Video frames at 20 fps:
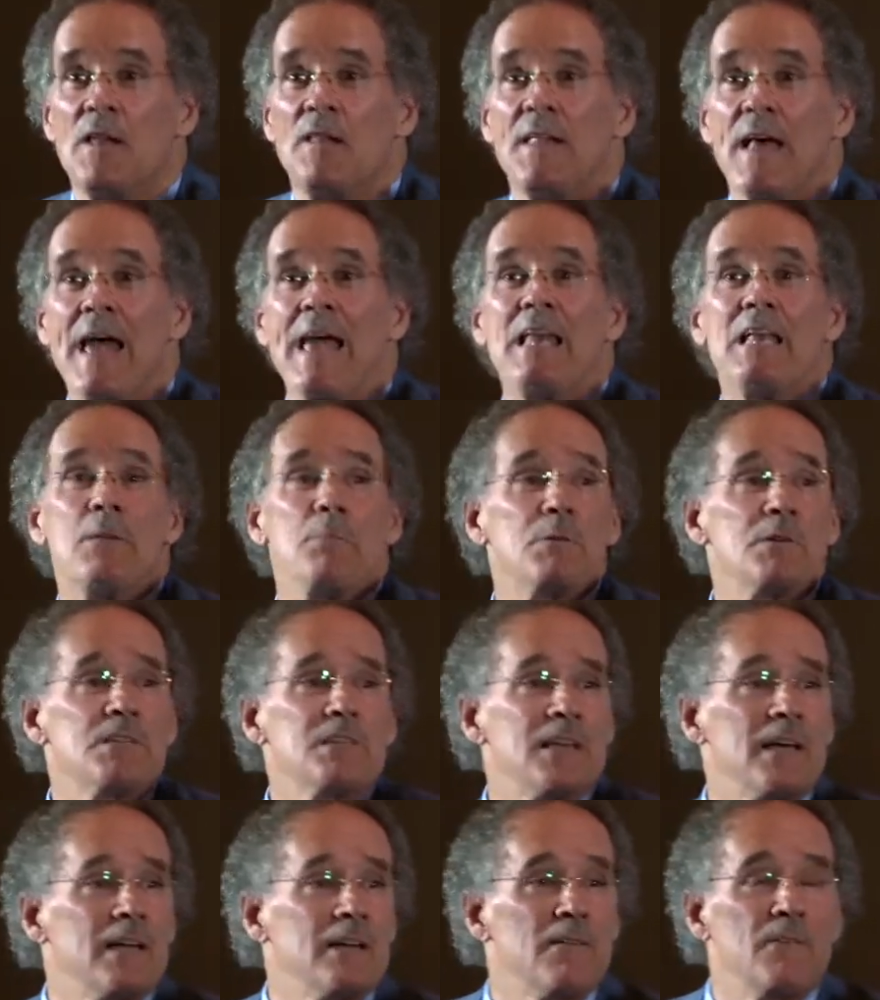
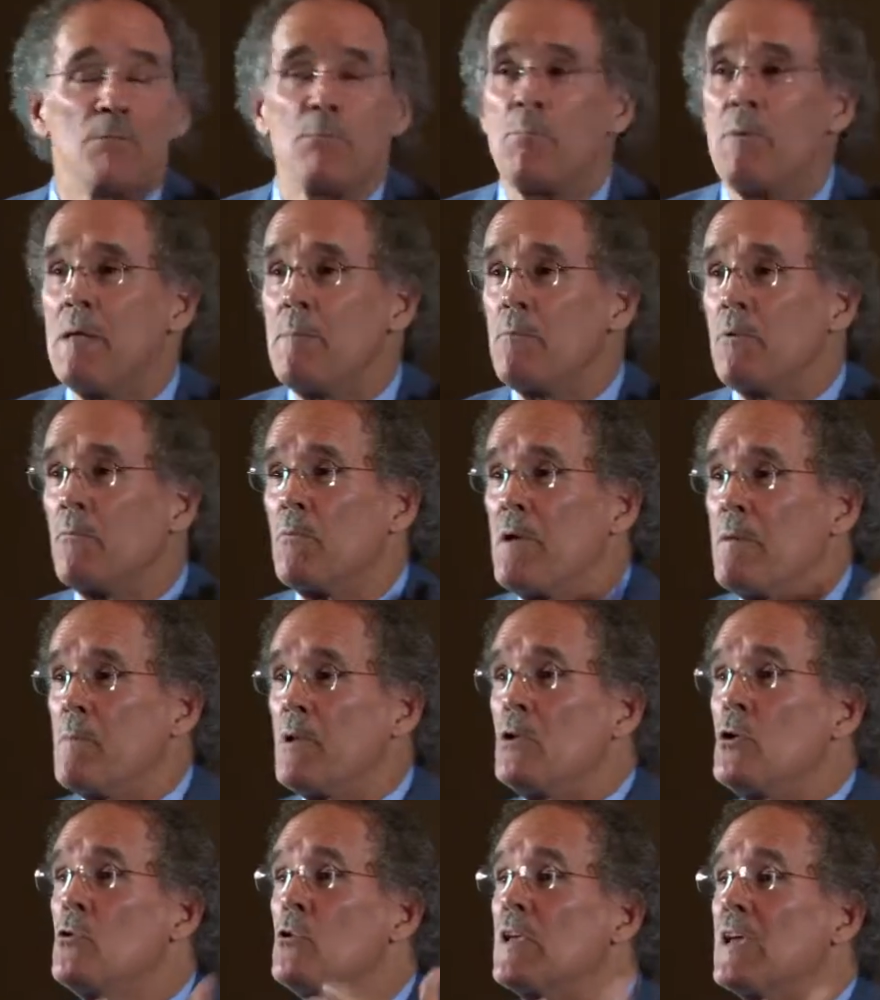90% of people,
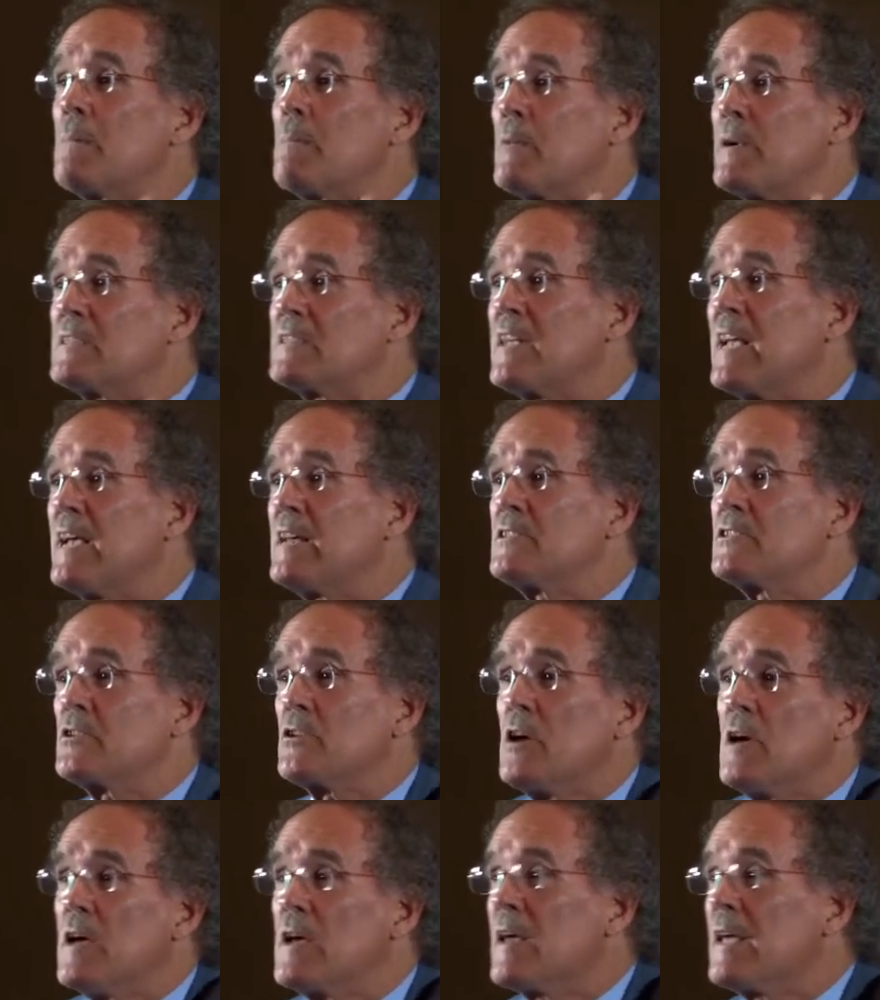women who get breast
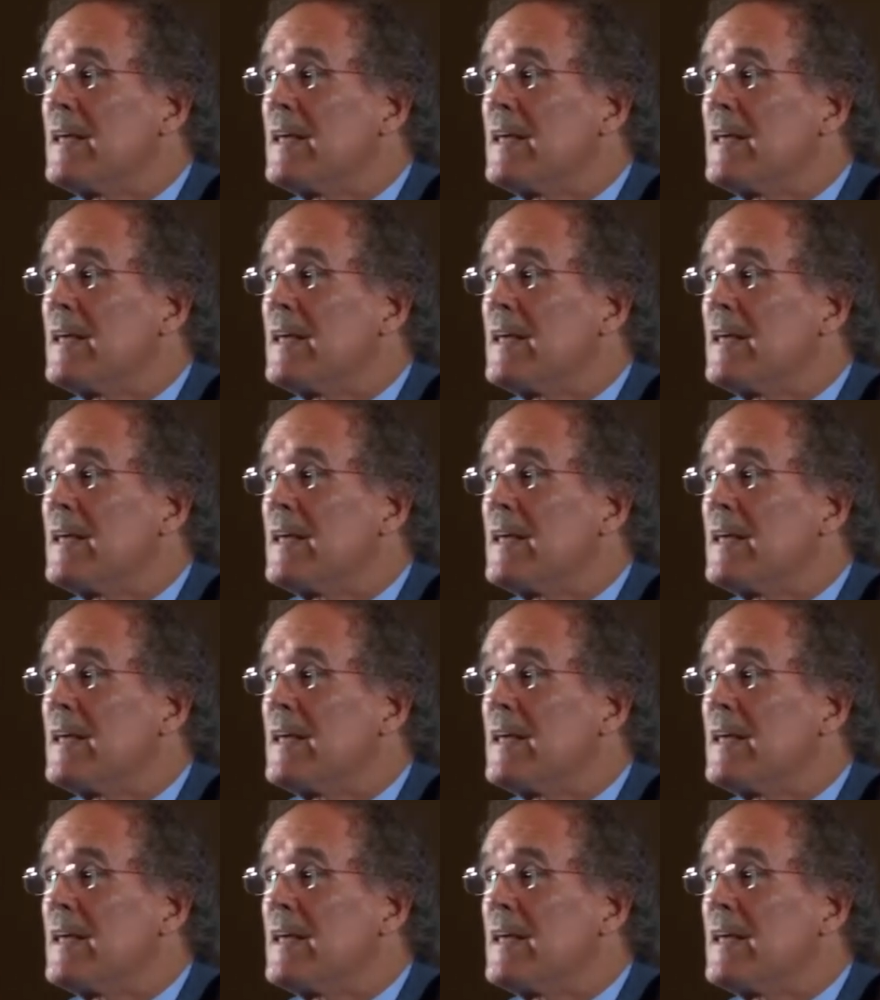cancer,